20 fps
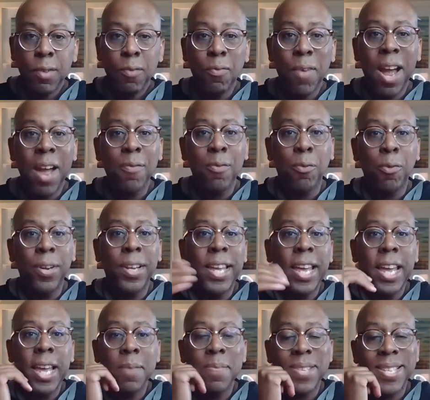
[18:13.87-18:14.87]
rivalry
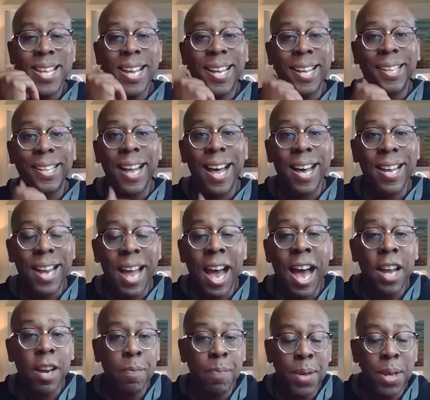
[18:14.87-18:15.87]
games take a lot
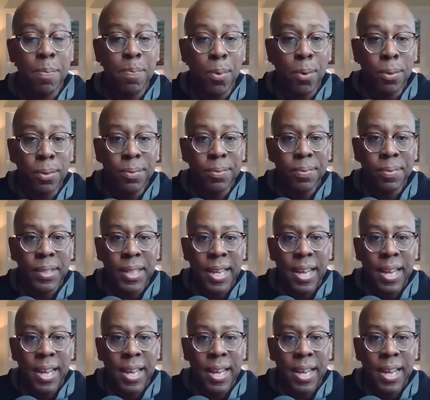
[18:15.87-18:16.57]
out of people.